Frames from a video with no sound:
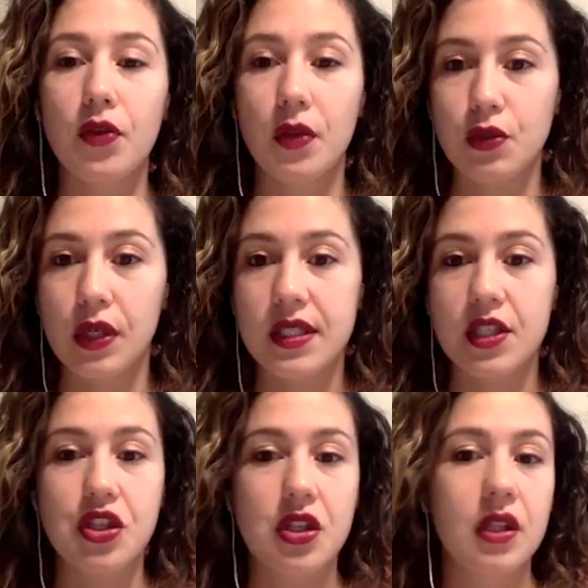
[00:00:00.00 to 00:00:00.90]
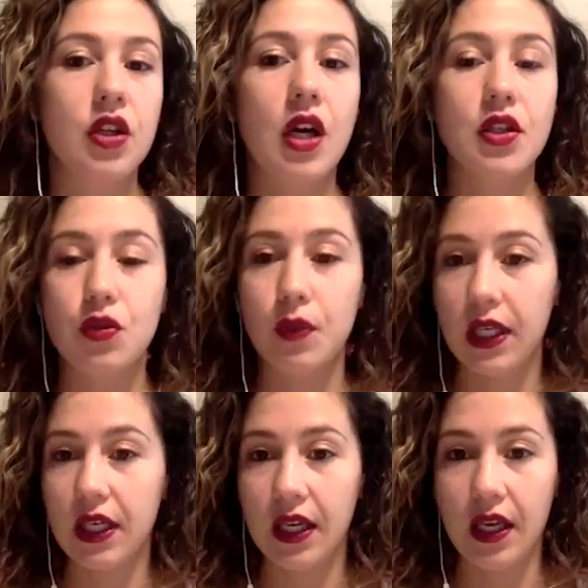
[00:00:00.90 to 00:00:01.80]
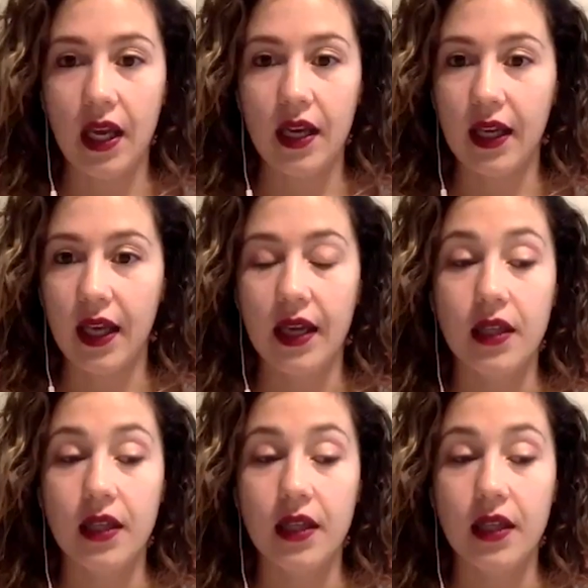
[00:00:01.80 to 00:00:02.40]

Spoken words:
a transition and not doing it again